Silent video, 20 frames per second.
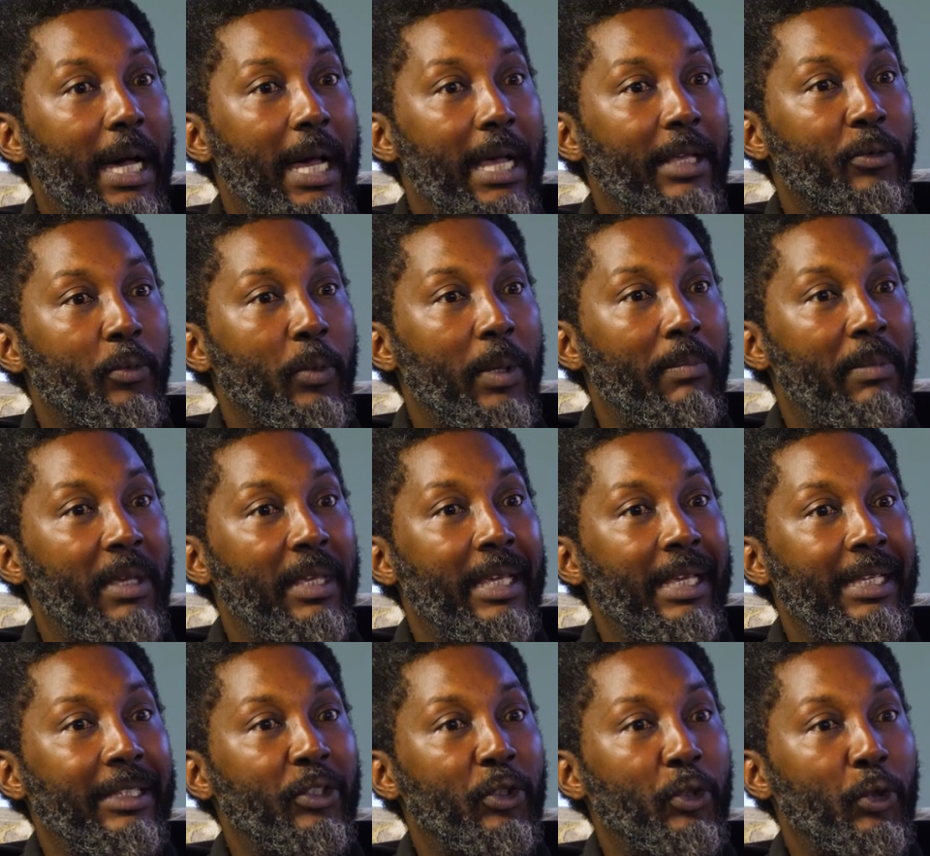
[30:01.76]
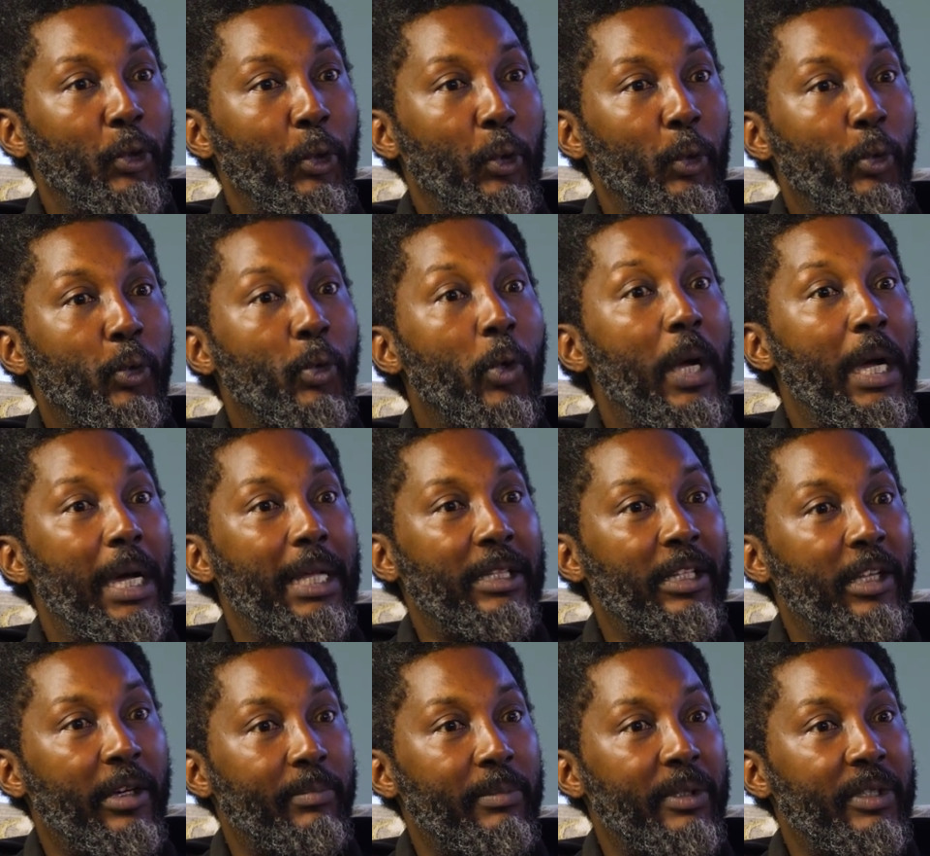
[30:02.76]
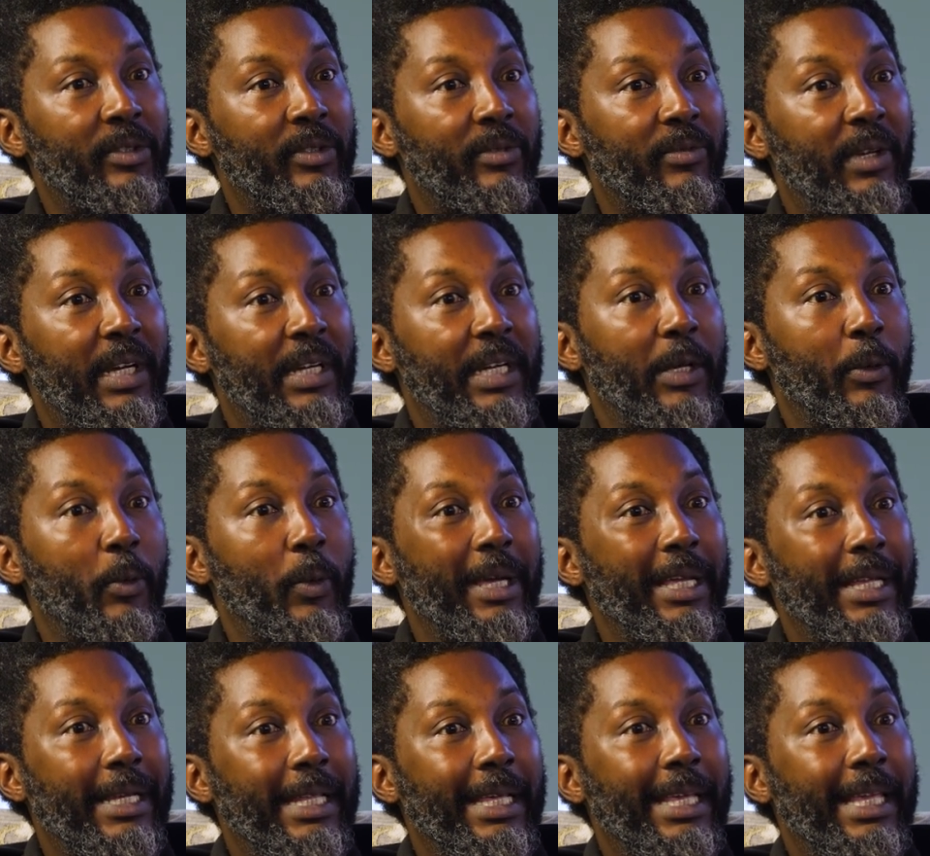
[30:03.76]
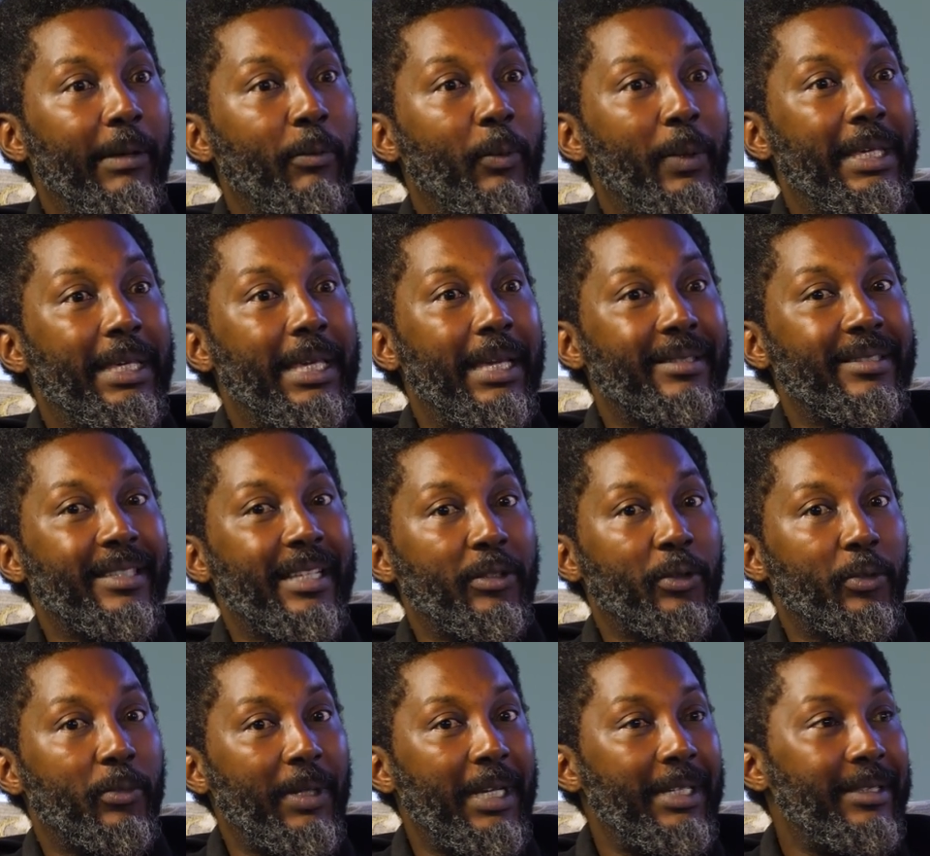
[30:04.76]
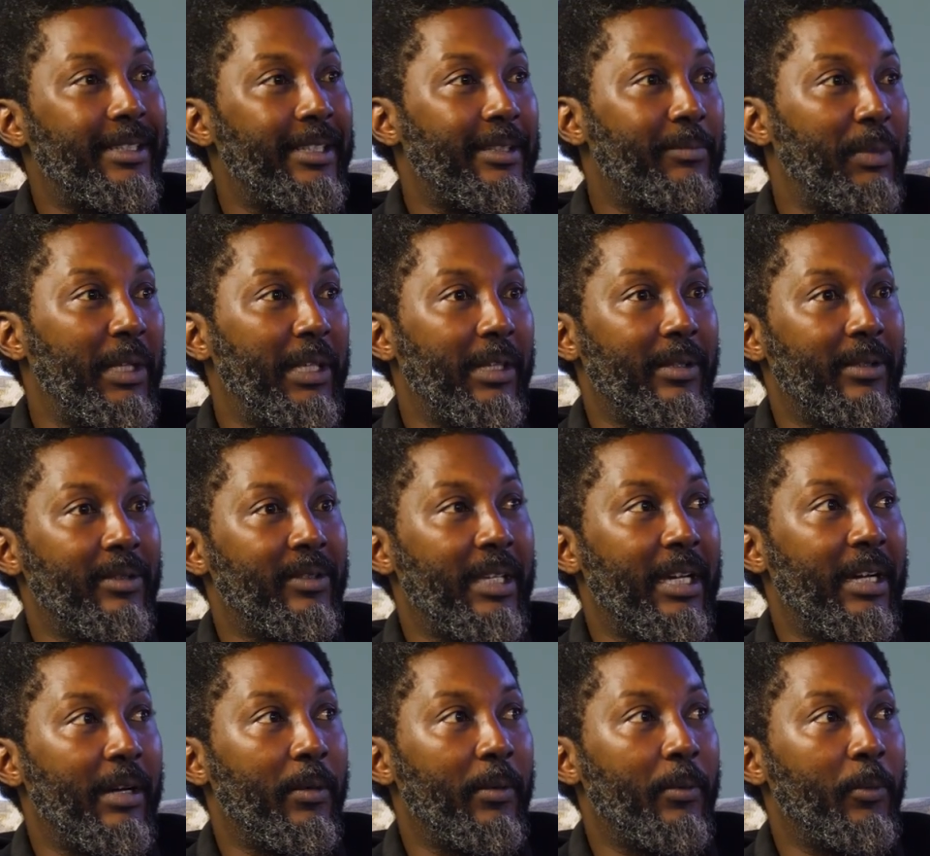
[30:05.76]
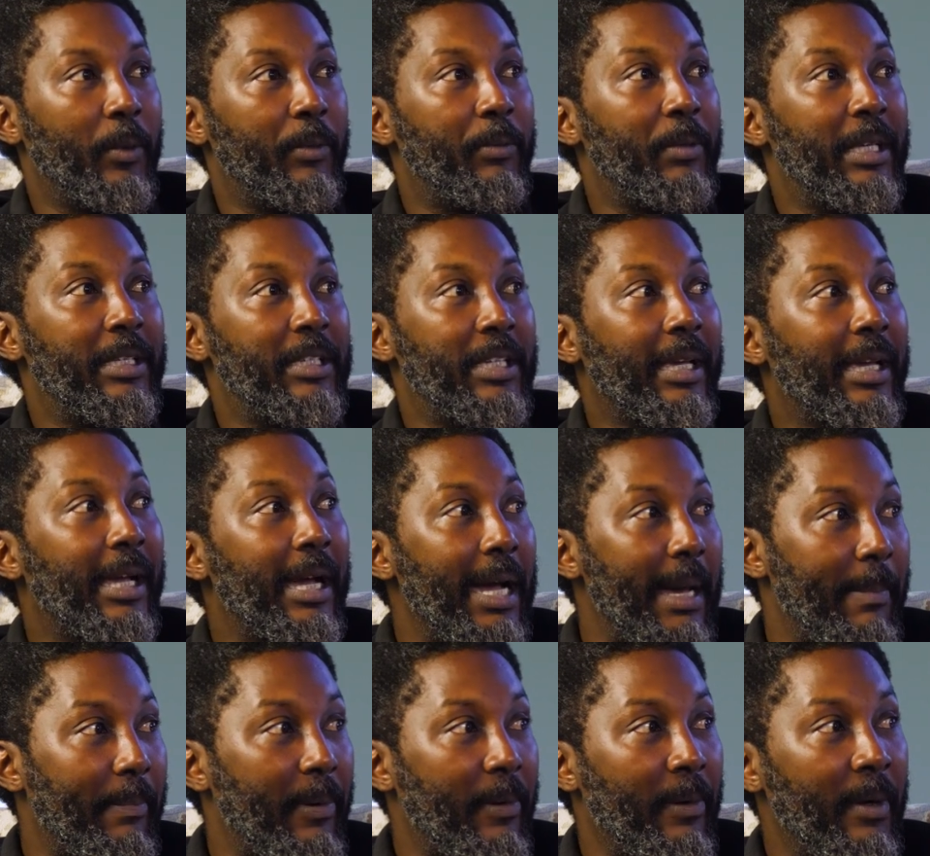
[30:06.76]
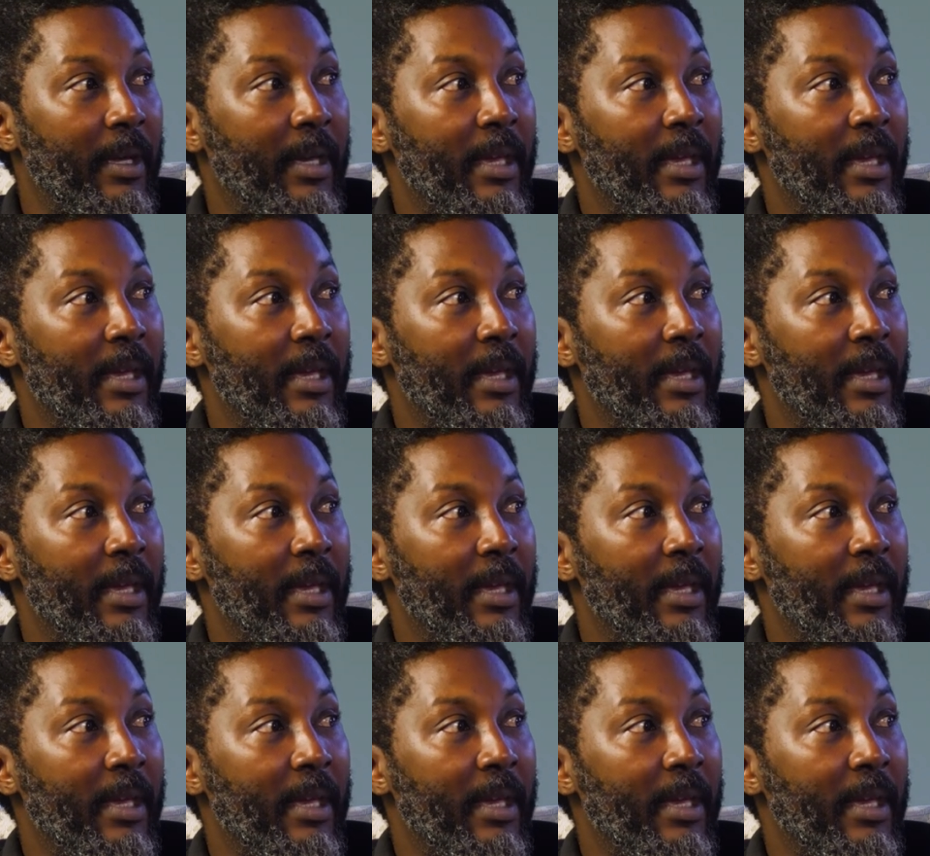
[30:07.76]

as we begin to grow our numbers very quickly, we get saturated because we reach a cap